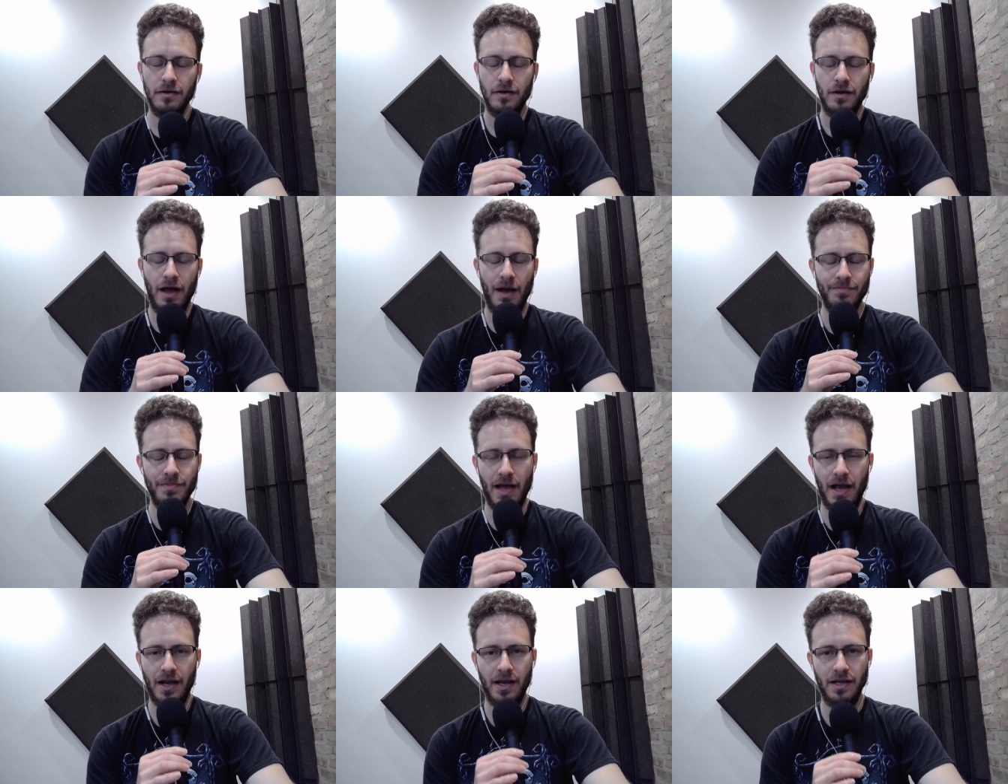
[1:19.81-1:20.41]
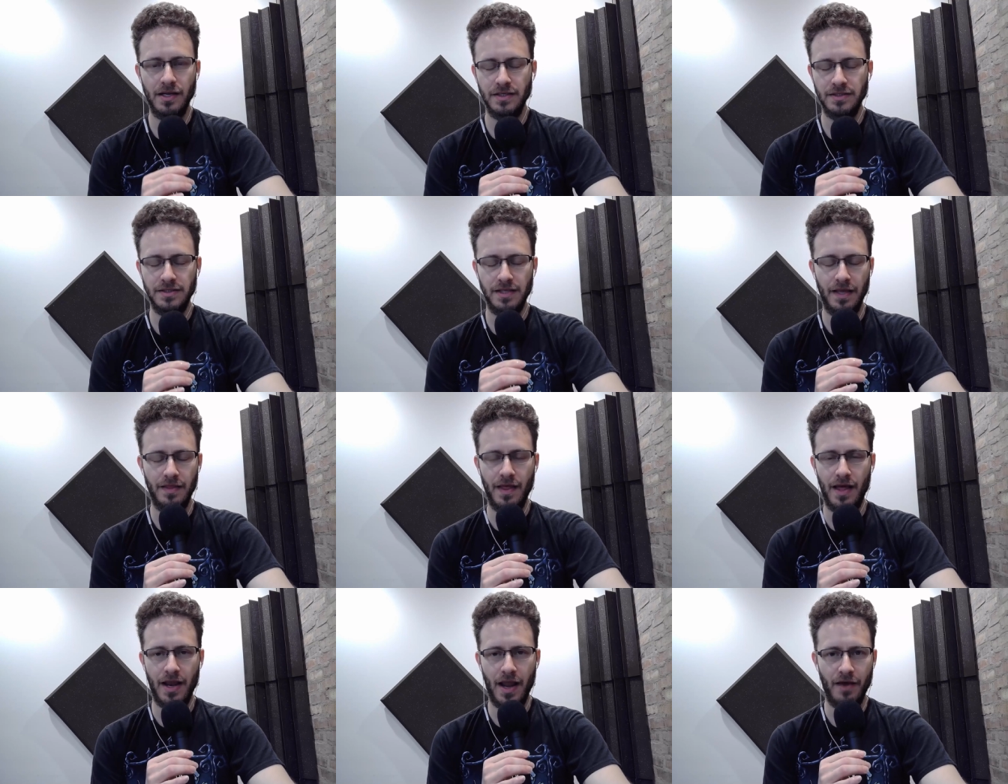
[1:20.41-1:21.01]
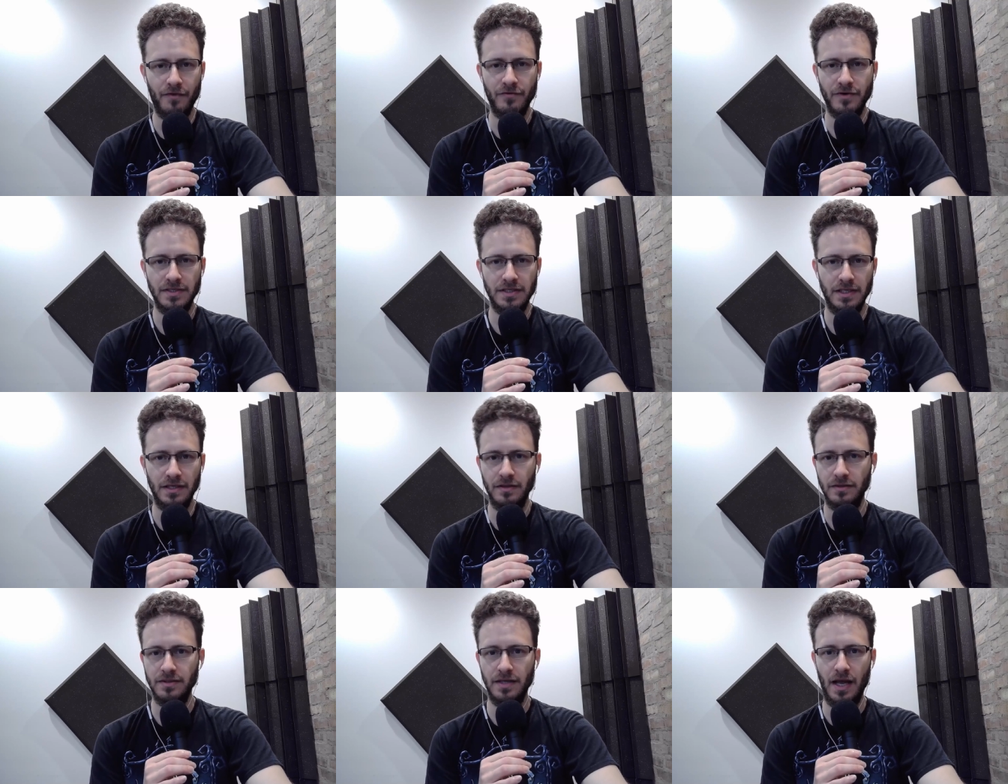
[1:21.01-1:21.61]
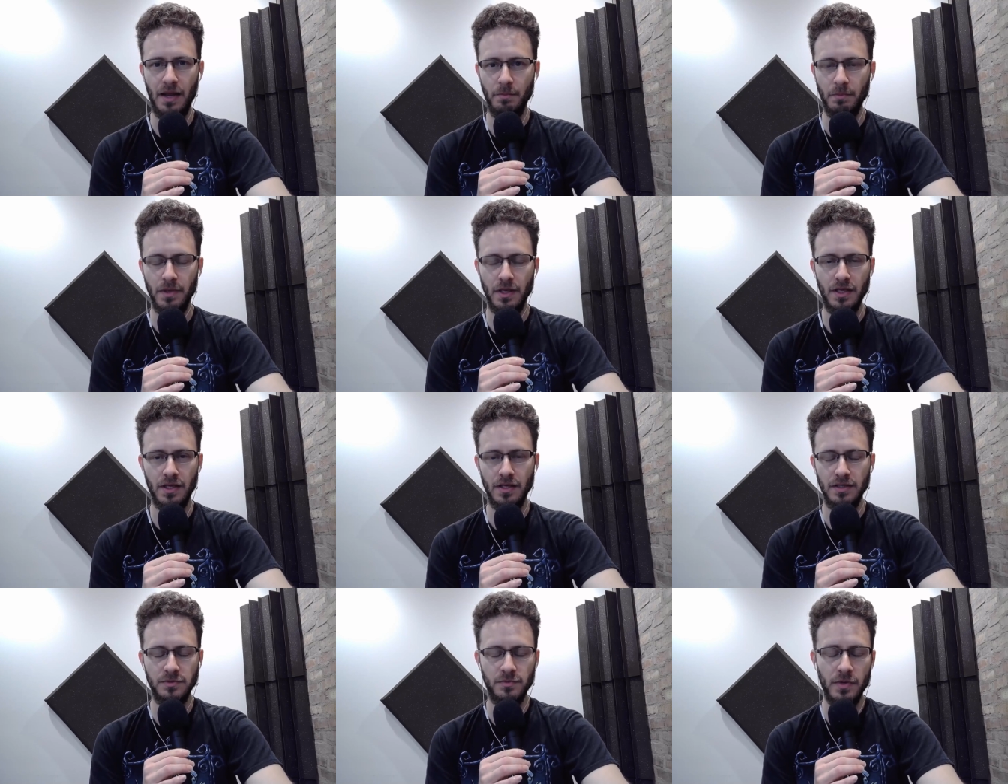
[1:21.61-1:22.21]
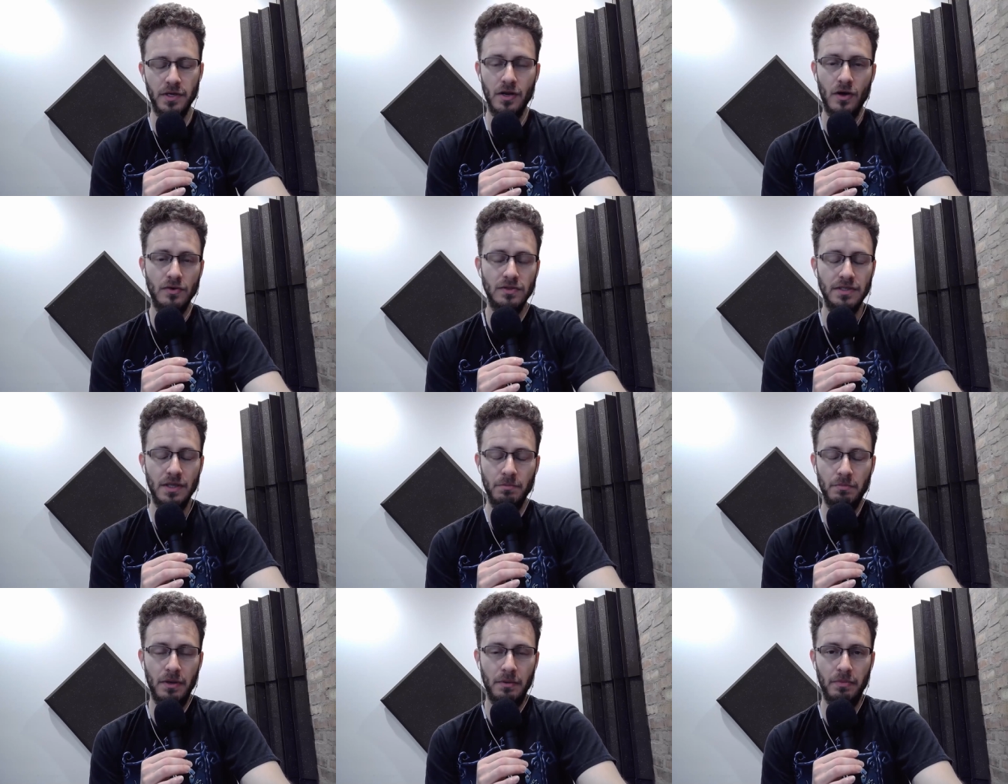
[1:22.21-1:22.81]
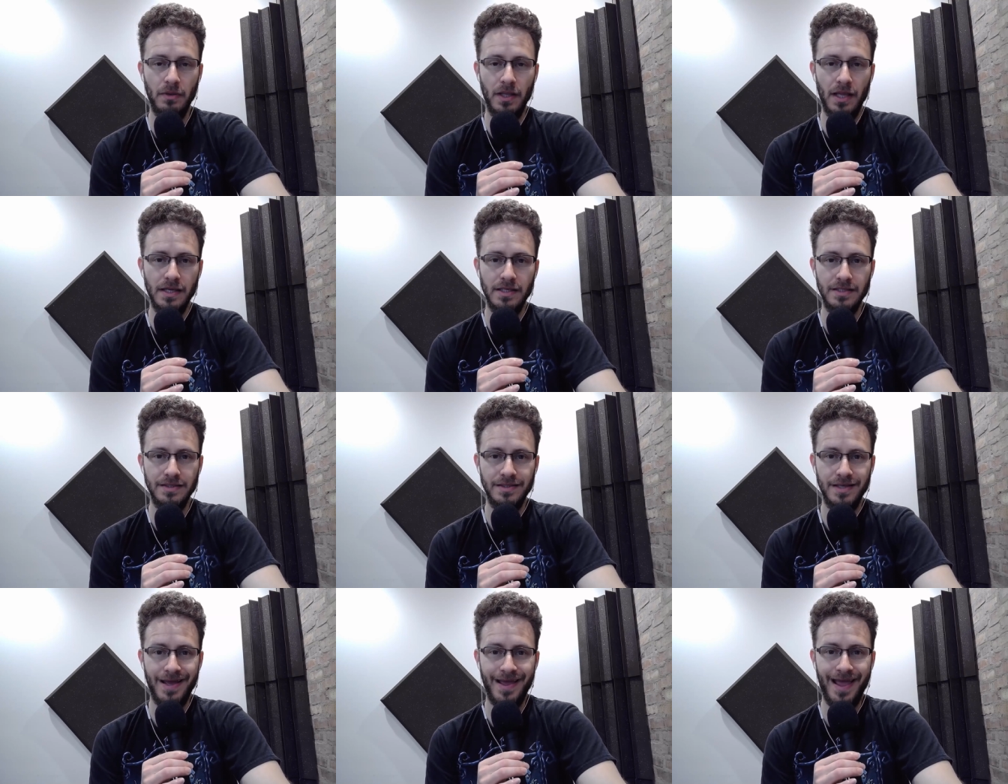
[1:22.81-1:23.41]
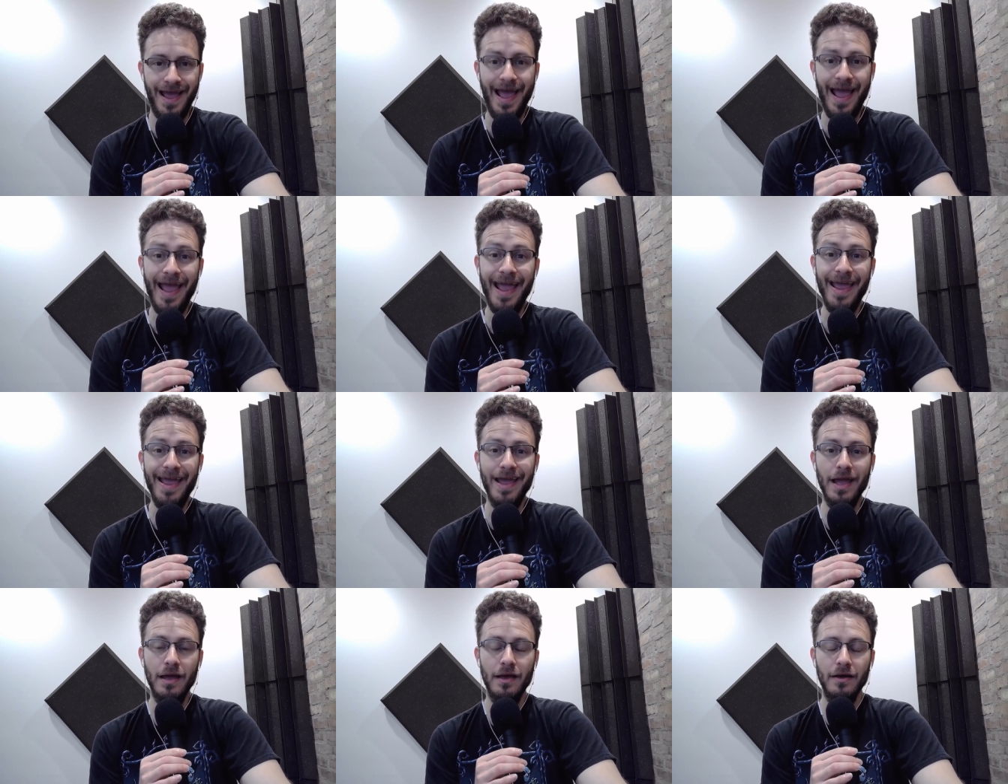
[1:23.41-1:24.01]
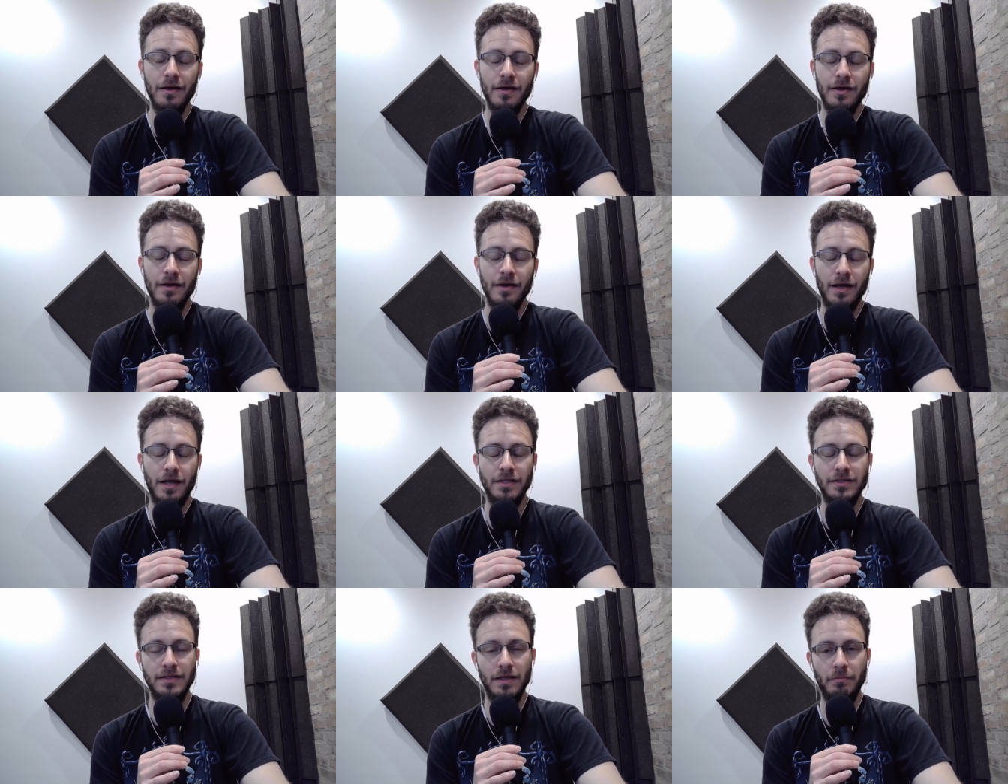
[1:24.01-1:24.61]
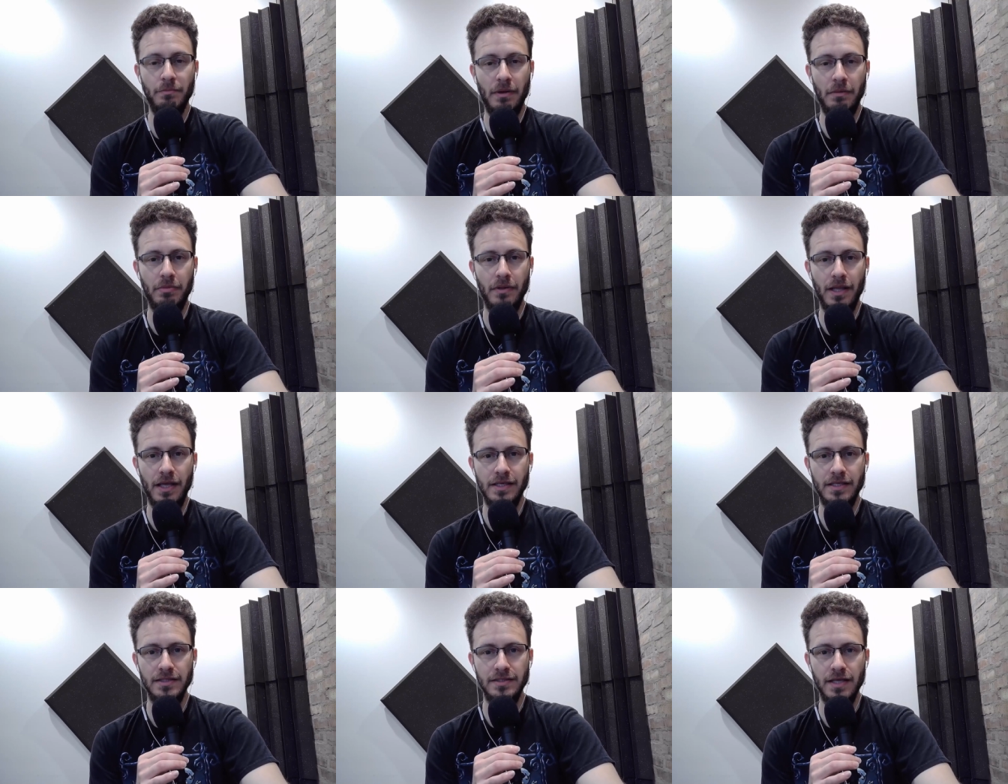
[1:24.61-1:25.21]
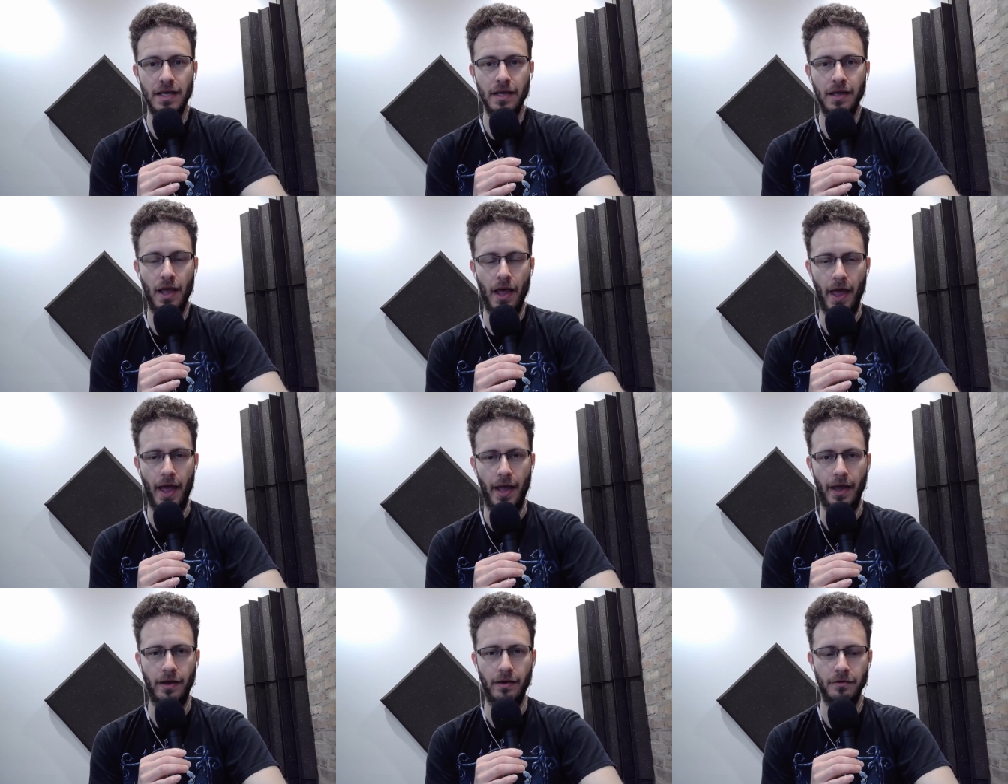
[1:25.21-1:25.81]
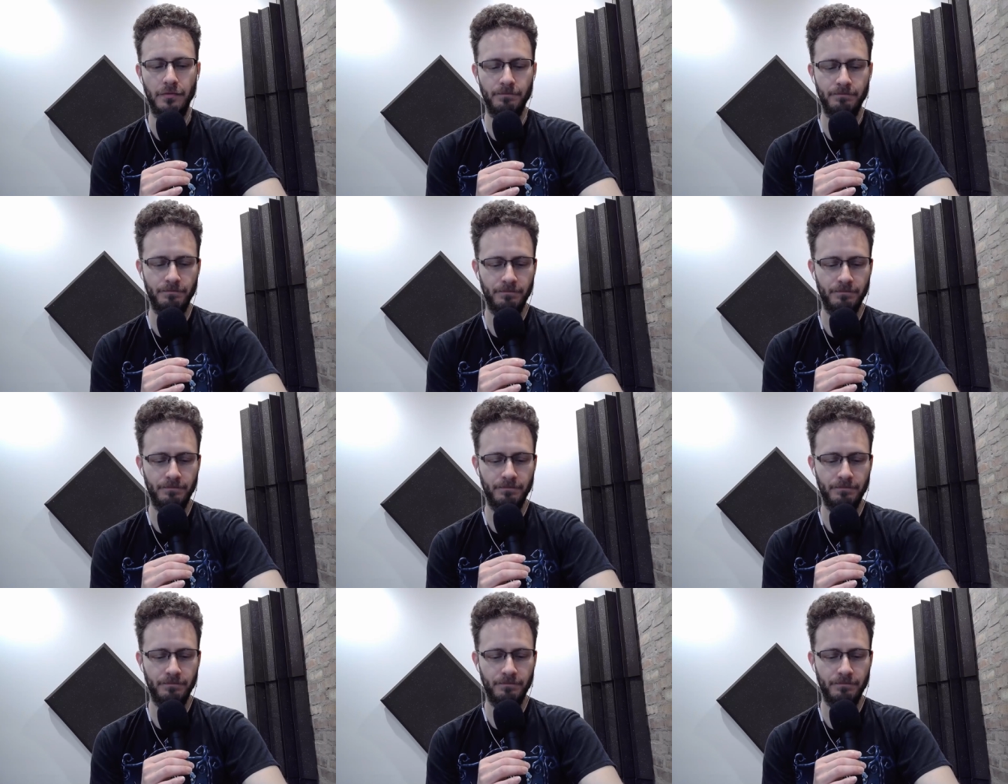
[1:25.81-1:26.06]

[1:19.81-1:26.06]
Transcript: I'm not going to say that every single time because we know some people like to say egg and some people like to say egg.